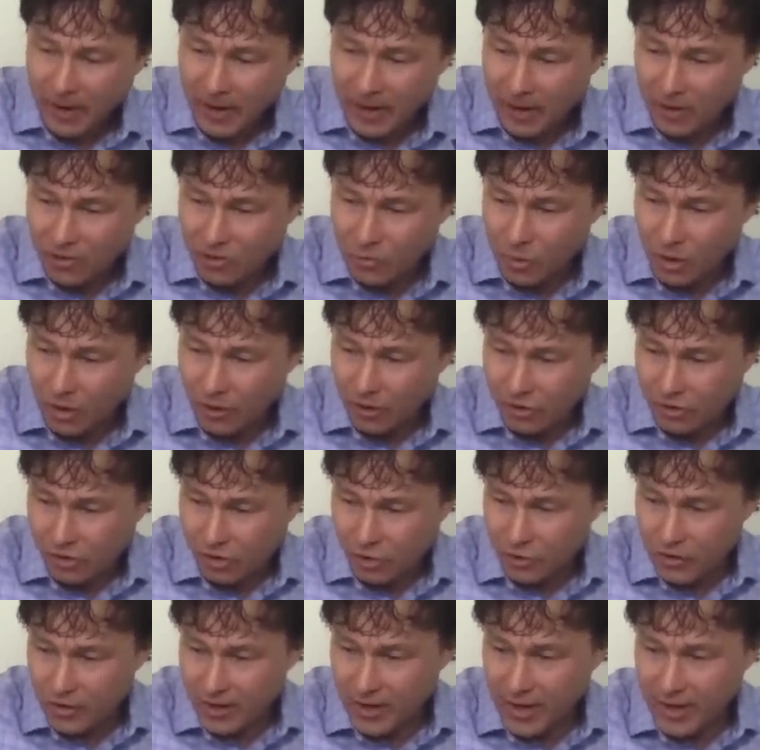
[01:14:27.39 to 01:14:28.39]
as well as
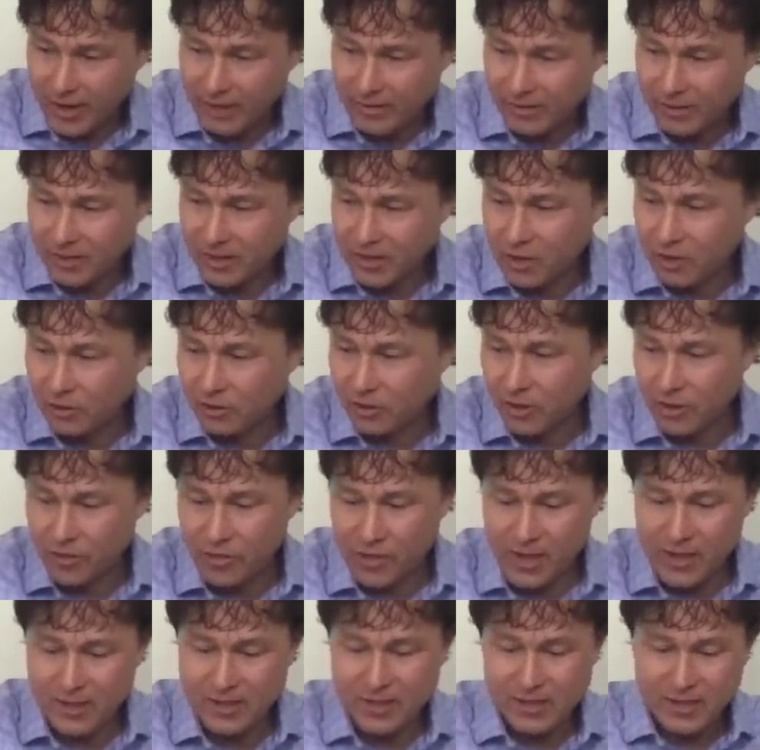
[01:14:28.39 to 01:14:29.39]
showing you guys the yields
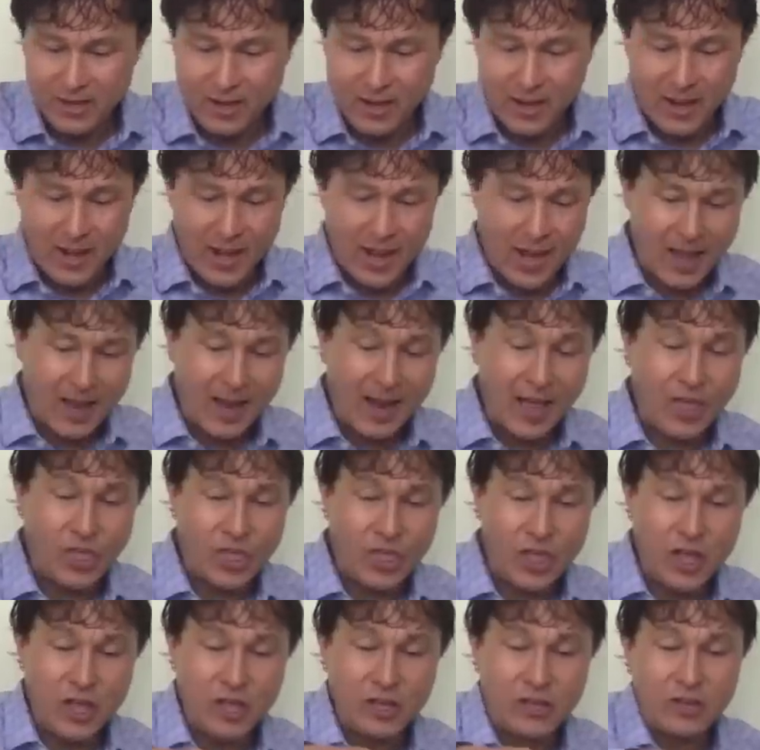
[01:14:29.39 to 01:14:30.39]
on this And I
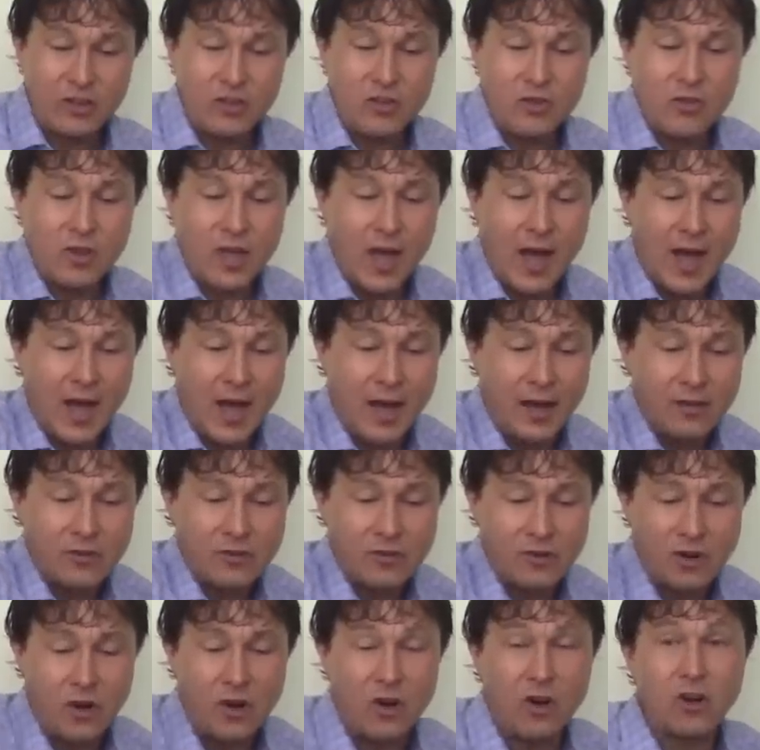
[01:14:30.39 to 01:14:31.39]
think you
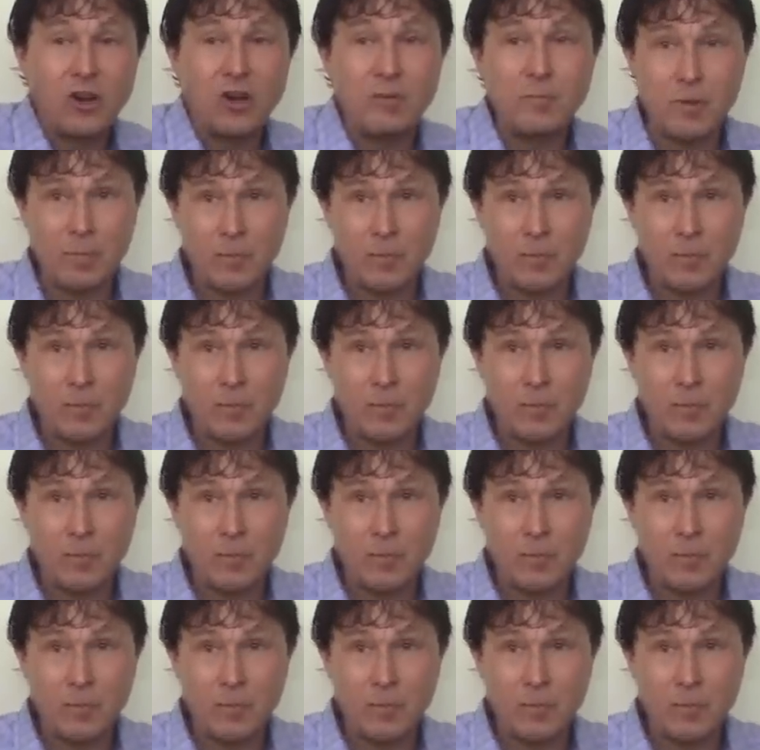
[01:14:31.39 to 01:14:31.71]
guys are gonna be